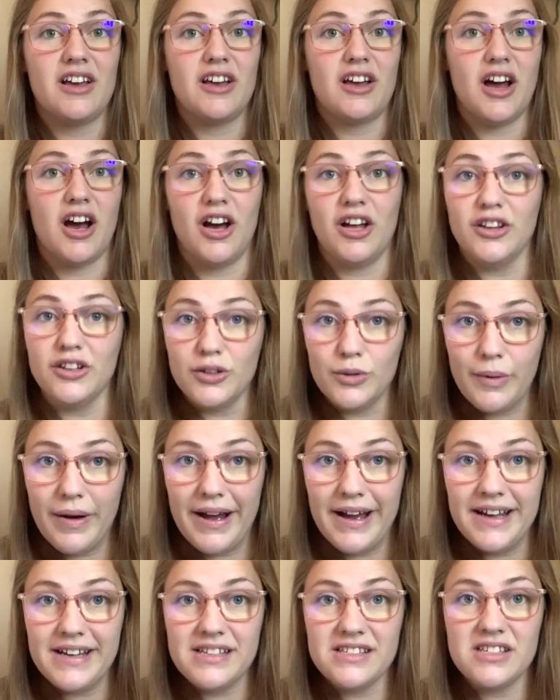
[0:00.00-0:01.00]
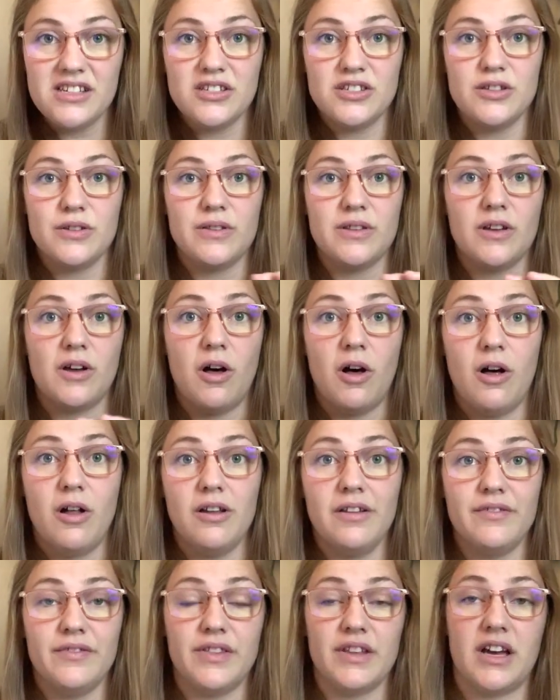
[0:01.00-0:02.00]
color wise so that
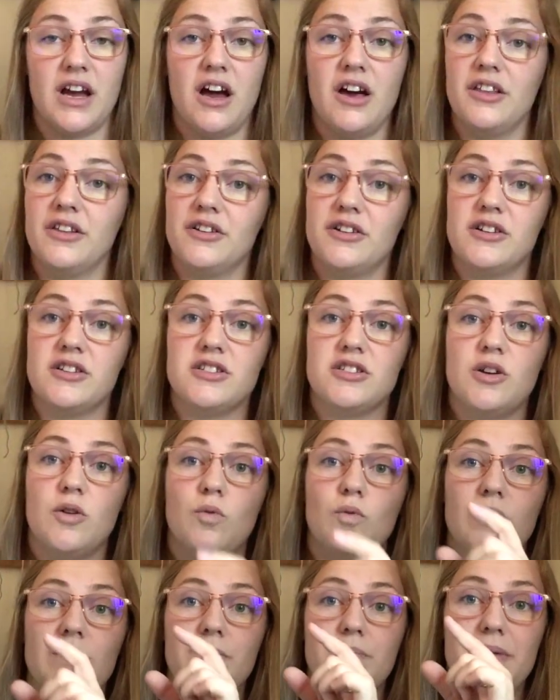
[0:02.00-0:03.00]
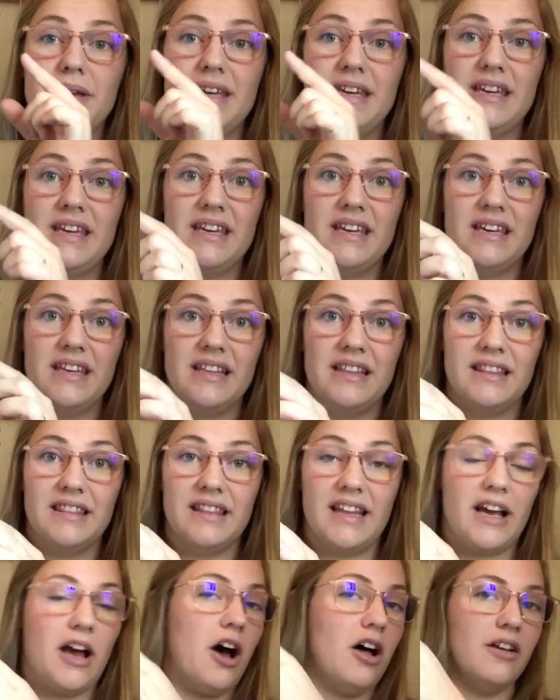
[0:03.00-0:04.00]
all of the colors would be
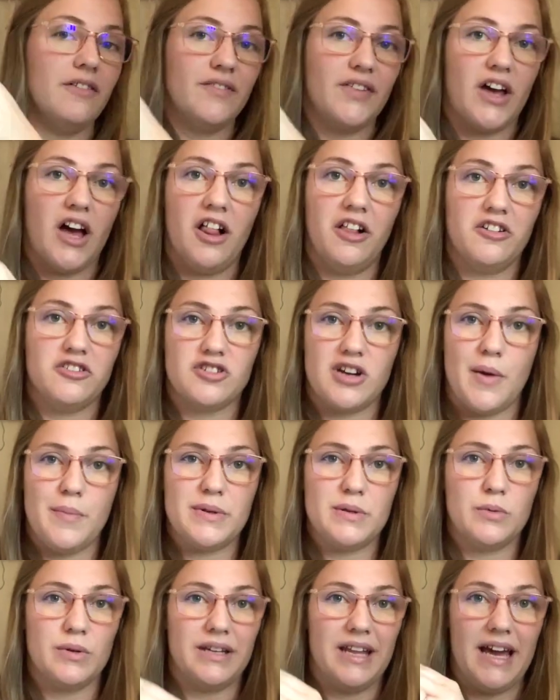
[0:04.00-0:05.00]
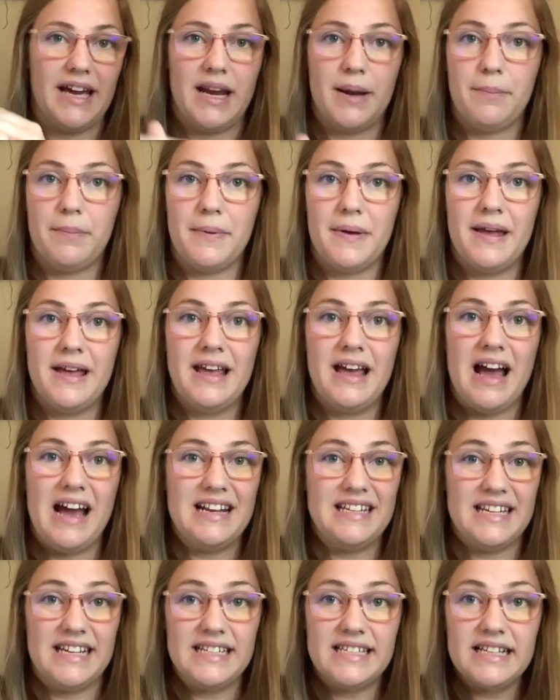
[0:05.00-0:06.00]
like all of the color stripes would line up
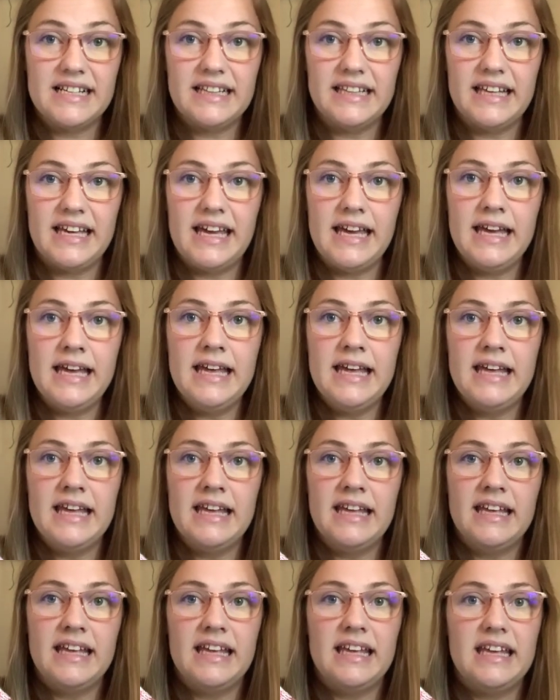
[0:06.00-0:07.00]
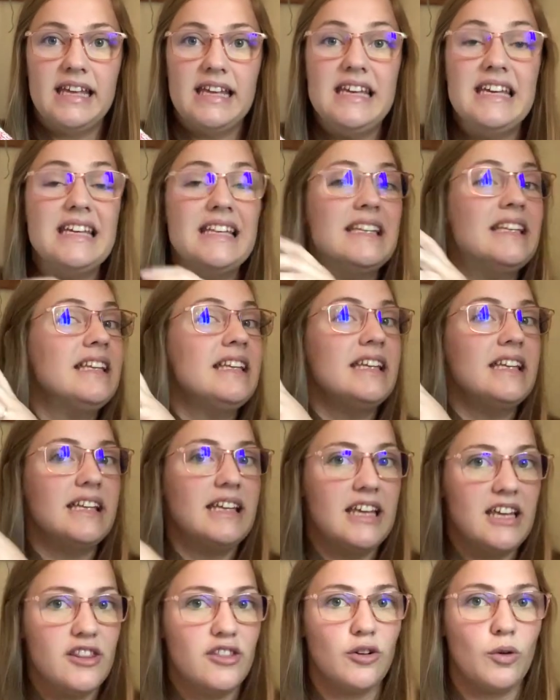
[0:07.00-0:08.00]
identically in
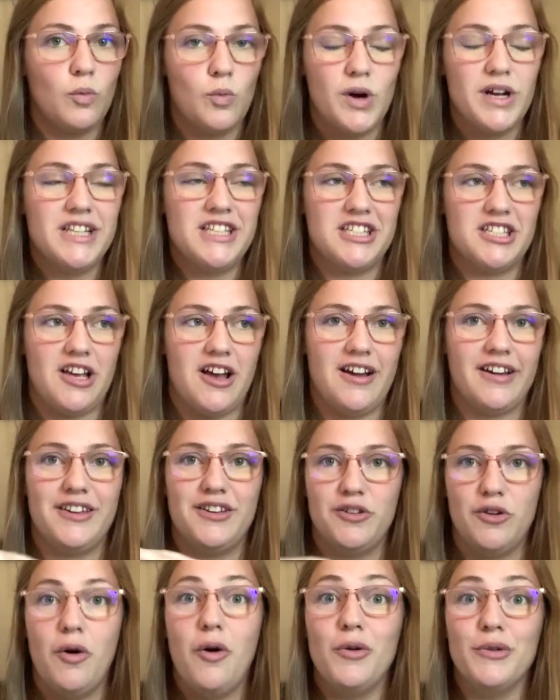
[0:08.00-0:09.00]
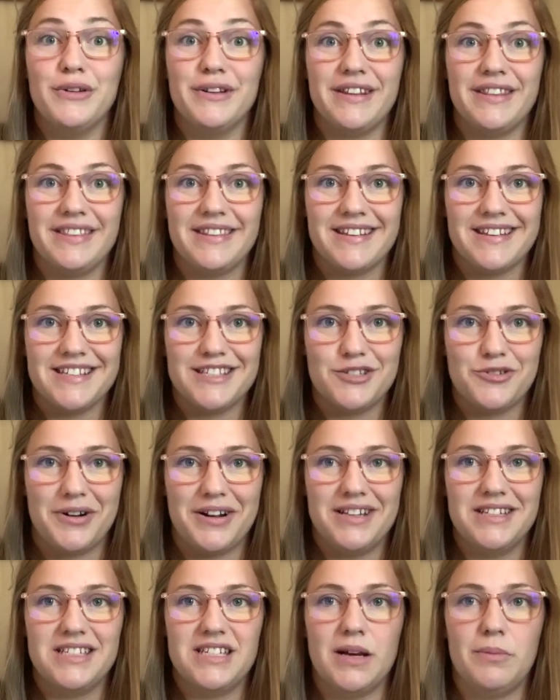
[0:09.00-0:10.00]
either one sock, you know, holding the
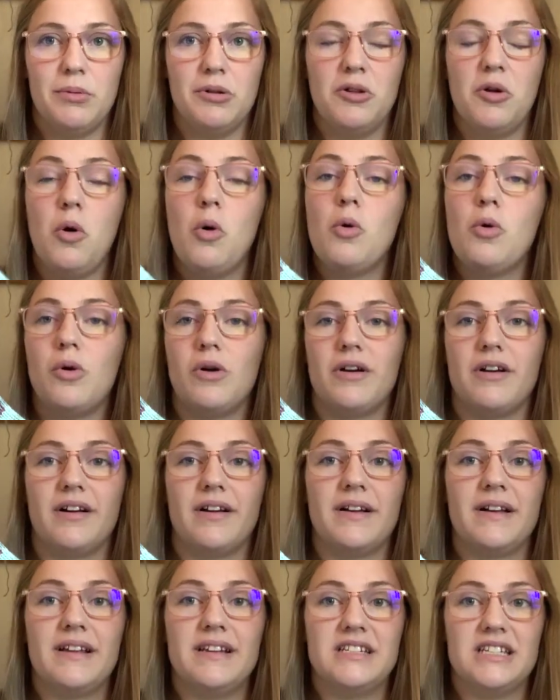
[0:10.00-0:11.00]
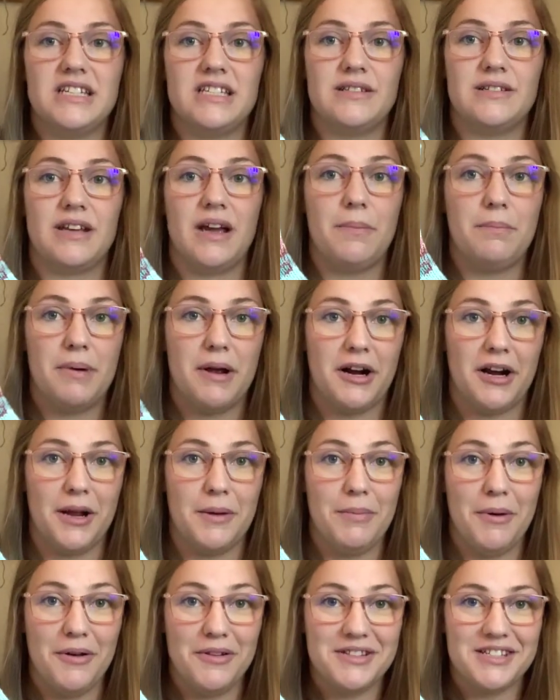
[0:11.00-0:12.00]
strands double or just comparing
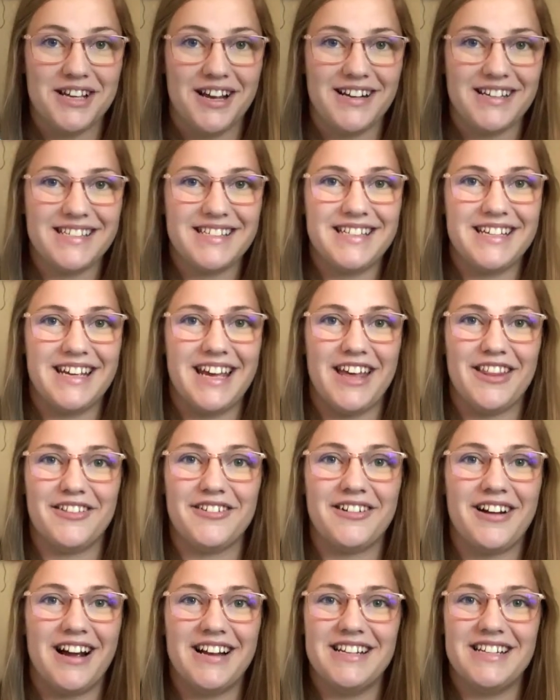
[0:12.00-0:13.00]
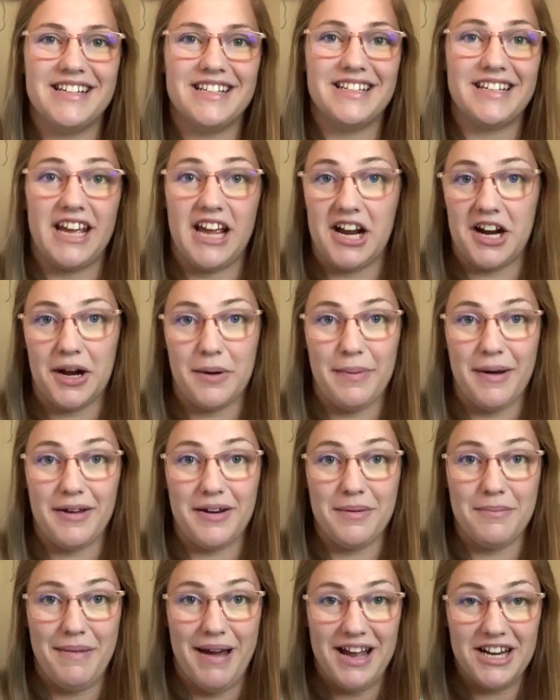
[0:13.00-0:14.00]
both socks together. I didn't care about
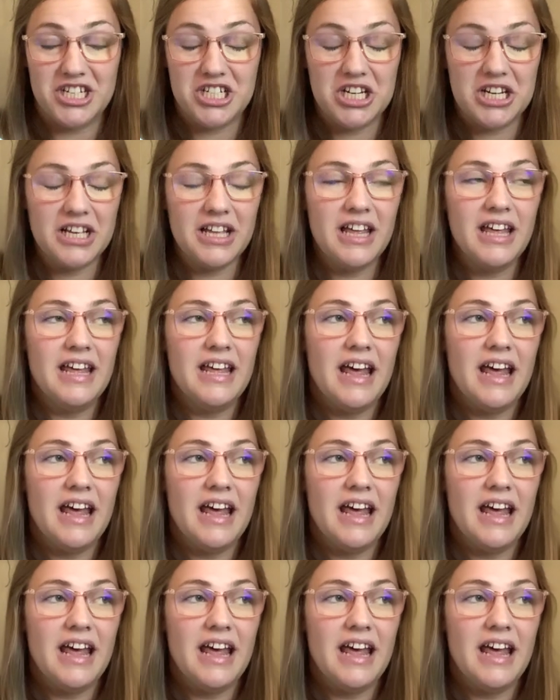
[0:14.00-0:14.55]
it matching